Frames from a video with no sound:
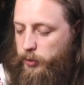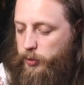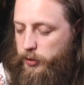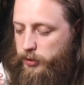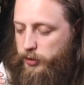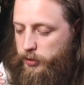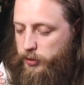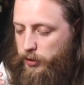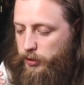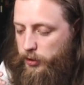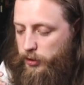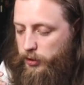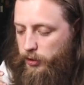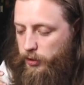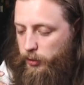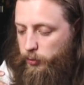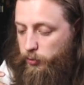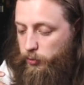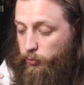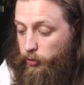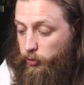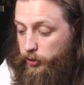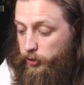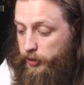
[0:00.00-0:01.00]
it would
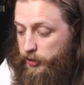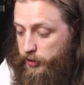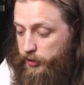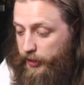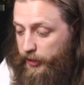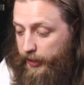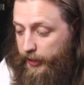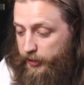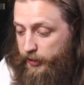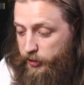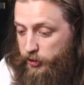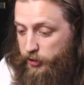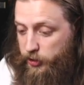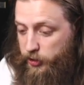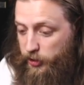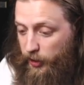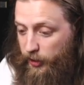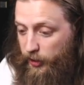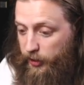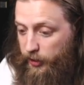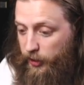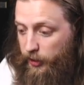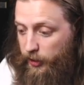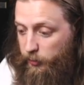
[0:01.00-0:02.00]
run these
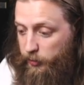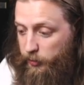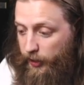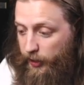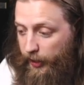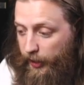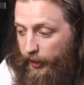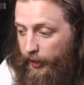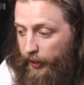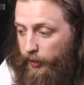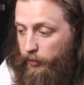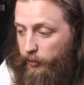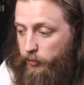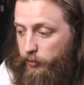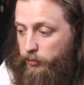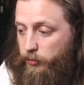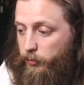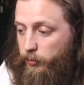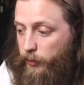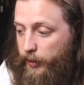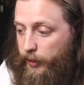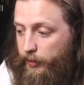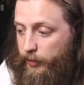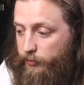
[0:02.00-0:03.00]
tests and then it would hang
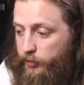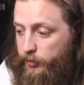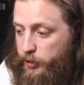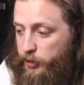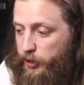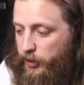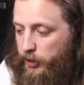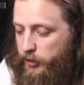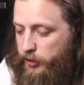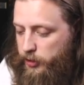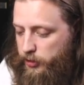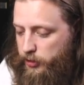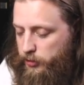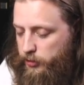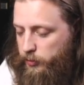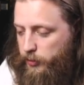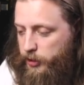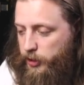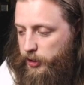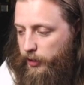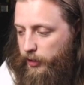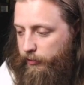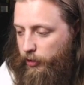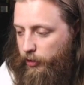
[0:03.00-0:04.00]
waiting for
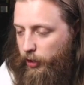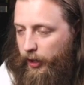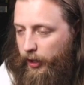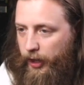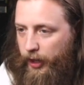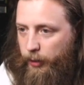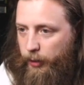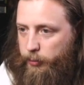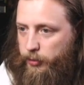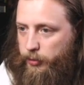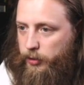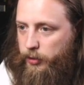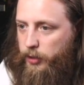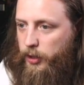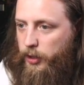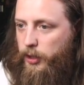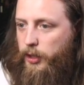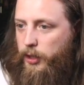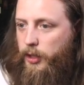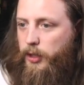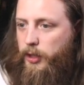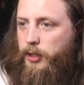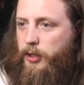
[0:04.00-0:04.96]
changes, which are never going to happen.